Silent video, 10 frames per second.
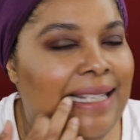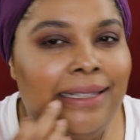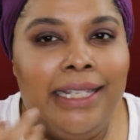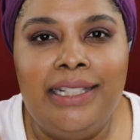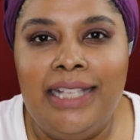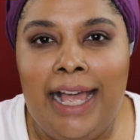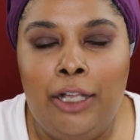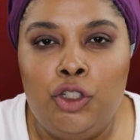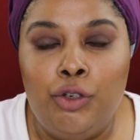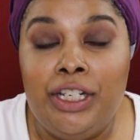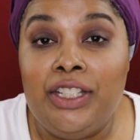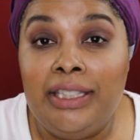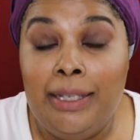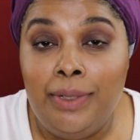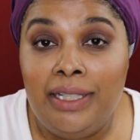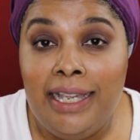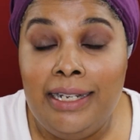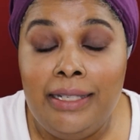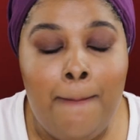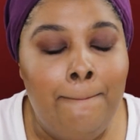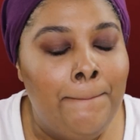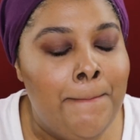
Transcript: Lisa Eldridge lipsticks,